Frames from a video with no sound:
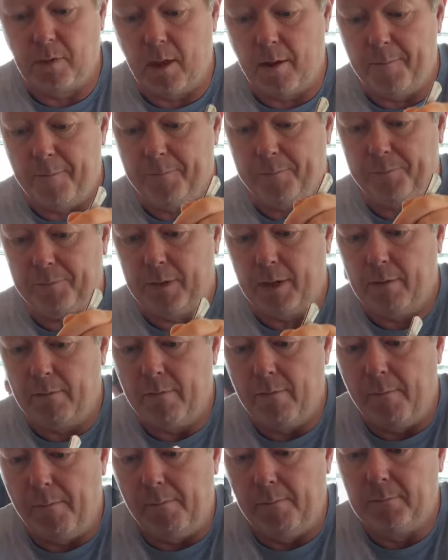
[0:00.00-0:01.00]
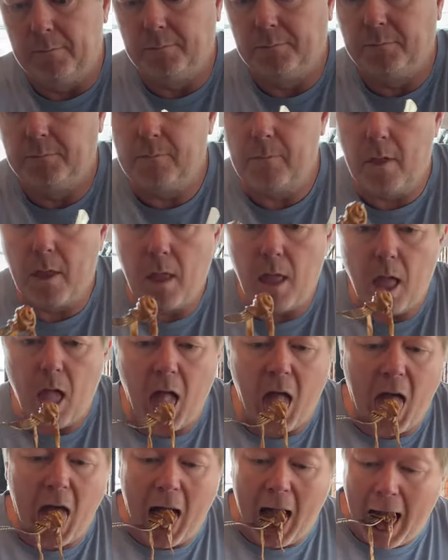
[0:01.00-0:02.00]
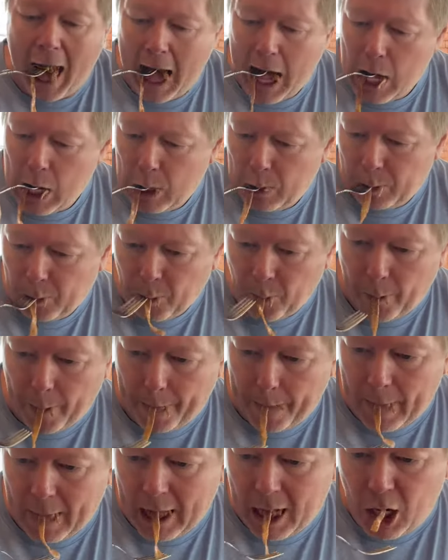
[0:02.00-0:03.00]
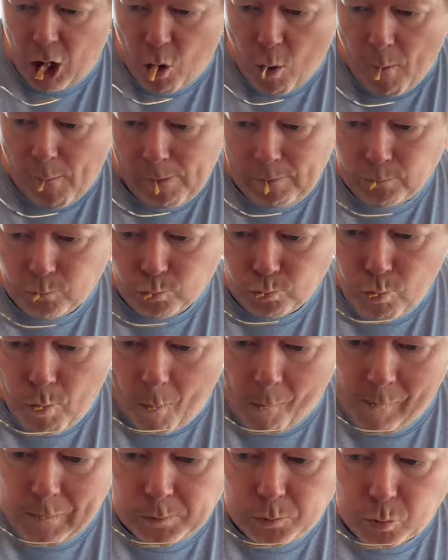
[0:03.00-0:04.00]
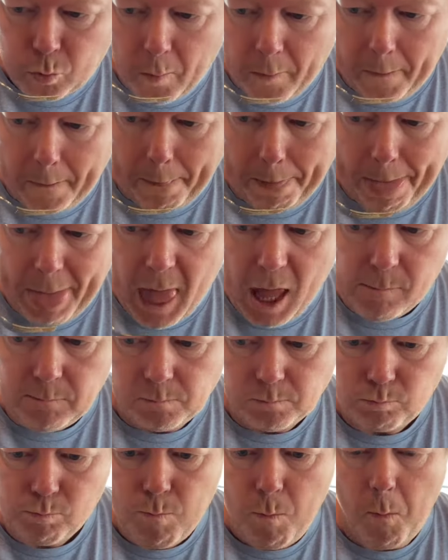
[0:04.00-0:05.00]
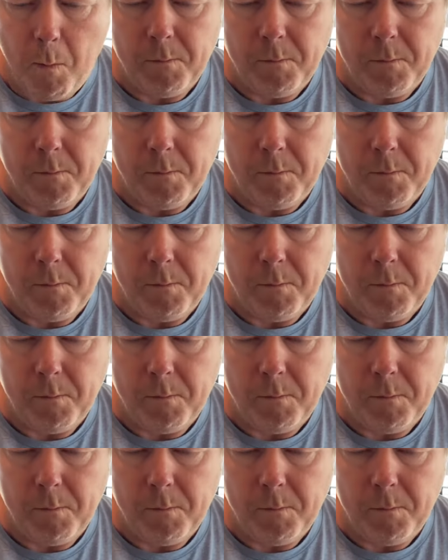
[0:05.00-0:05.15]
This is the cioccolato di Modica. I'm not quite sure if I pronounced it correct, but